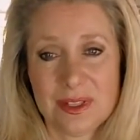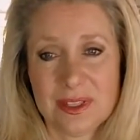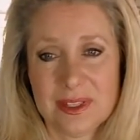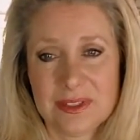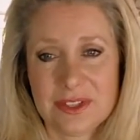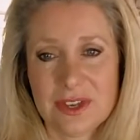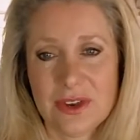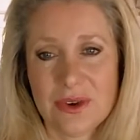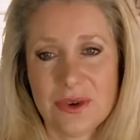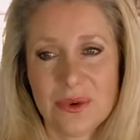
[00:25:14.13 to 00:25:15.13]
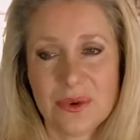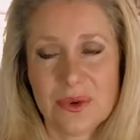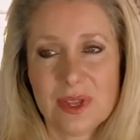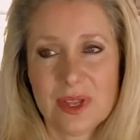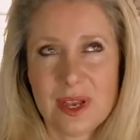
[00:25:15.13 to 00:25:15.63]
Mm. So
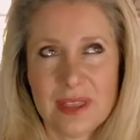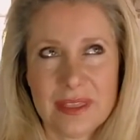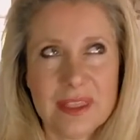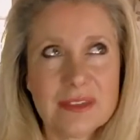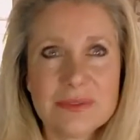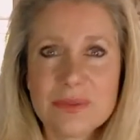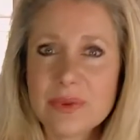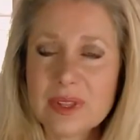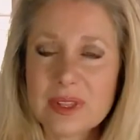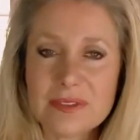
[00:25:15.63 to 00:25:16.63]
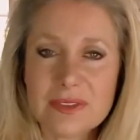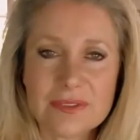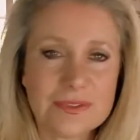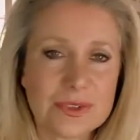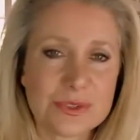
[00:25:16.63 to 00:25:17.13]
I think that really the
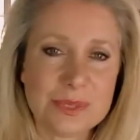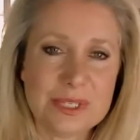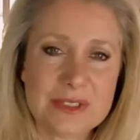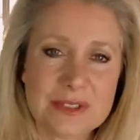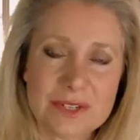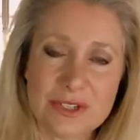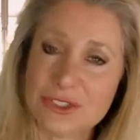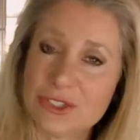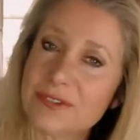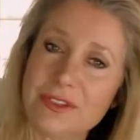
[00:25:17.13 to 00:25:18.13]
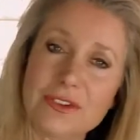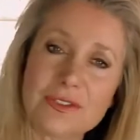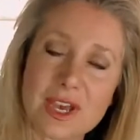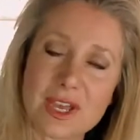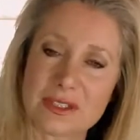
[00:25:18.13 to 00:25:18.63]
first piece of culture, if you've
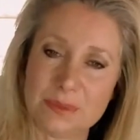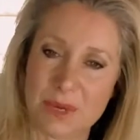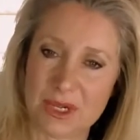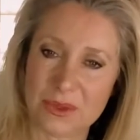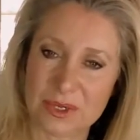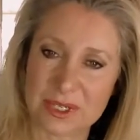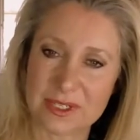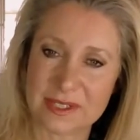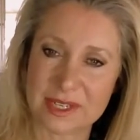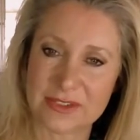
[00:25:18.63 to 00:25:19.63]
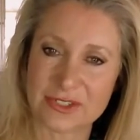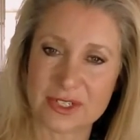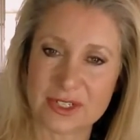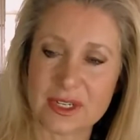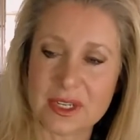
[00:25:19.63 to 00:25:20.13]
got a small
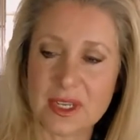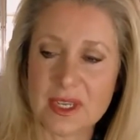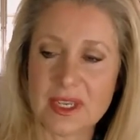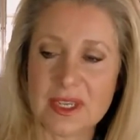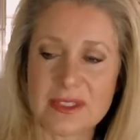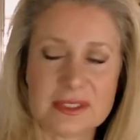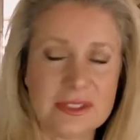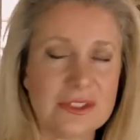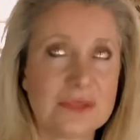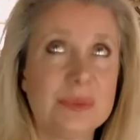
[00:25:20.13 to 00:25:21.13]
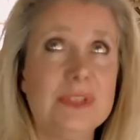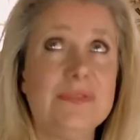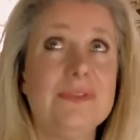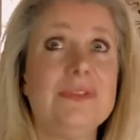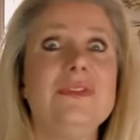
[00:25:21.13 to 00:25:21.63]
organization, is to just be
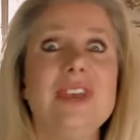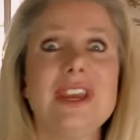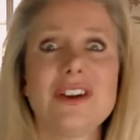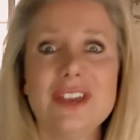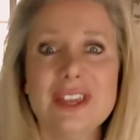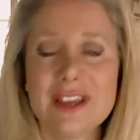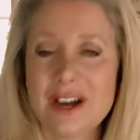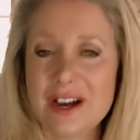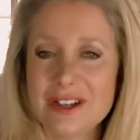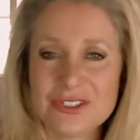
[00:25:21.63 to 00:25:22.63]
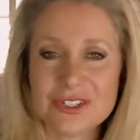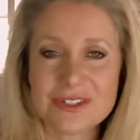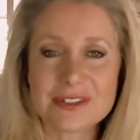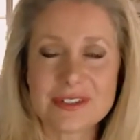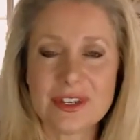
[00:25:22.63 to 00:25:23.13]
very
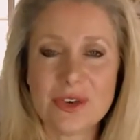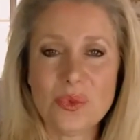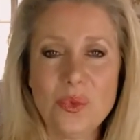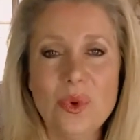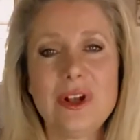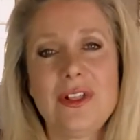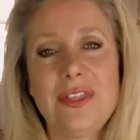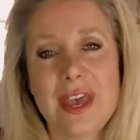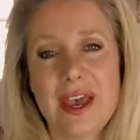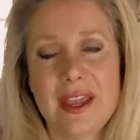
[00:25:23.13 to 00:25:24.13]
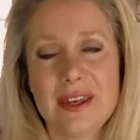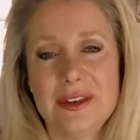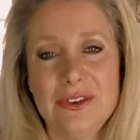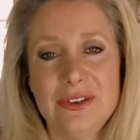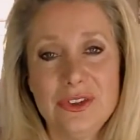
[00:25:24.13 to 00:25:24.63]
conscious. Will that
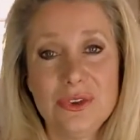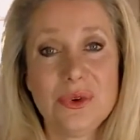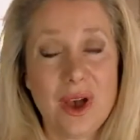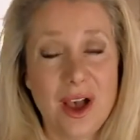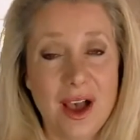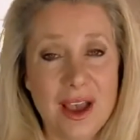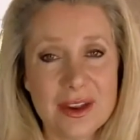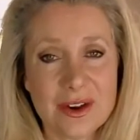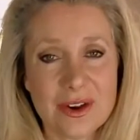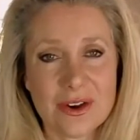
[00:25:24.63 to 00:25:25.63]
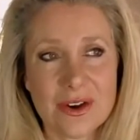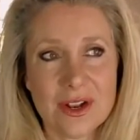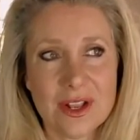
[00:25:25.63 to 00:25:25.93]
new hire